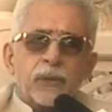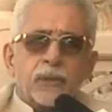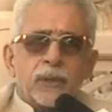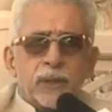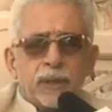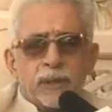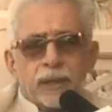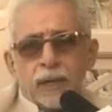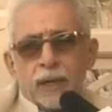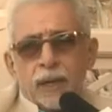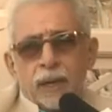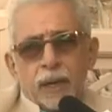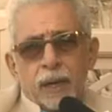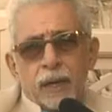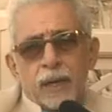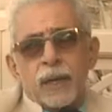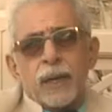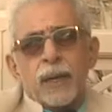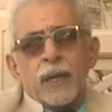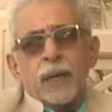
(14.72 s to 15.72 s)
Koechlin and
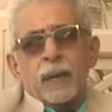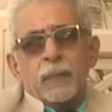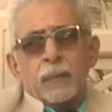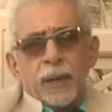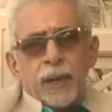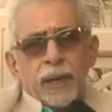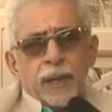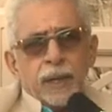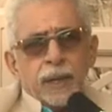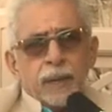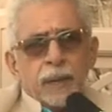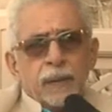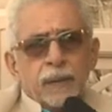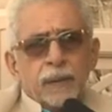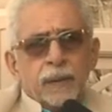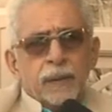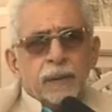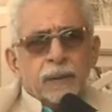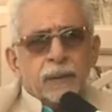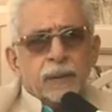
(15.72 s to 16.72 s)
I play
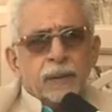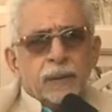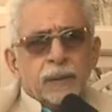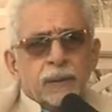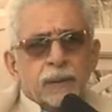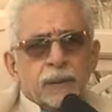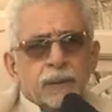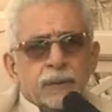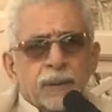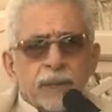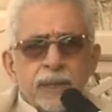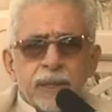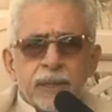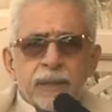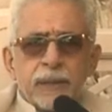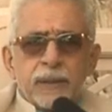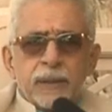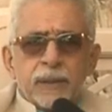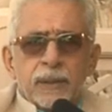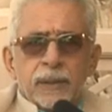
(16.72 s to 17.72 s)
the
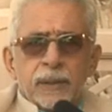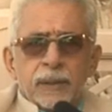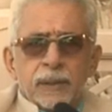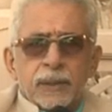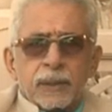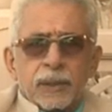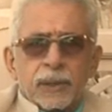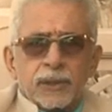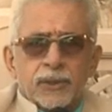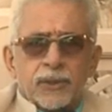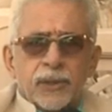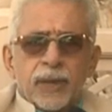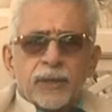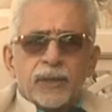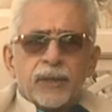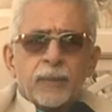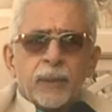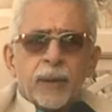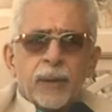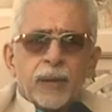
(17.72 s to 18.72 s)
lead. It's
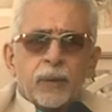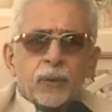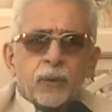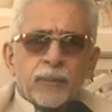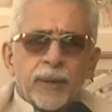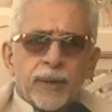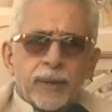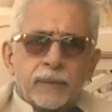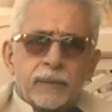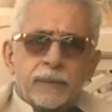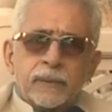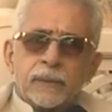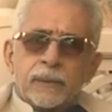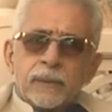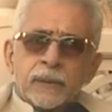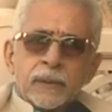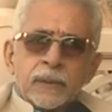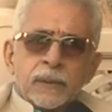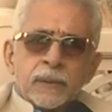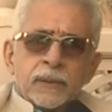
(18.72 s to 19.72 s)
directed by Anu Menon.
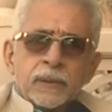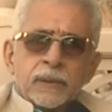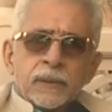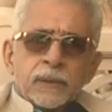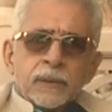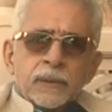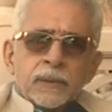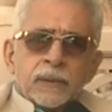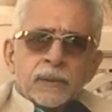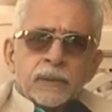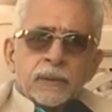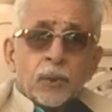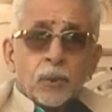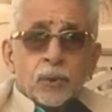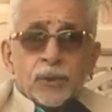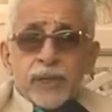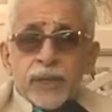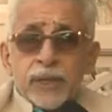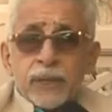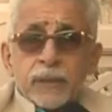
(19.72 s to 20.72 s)
Go
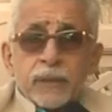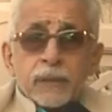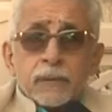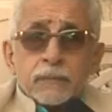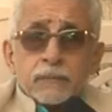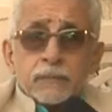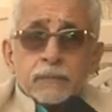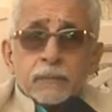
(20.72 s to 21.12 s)
see it.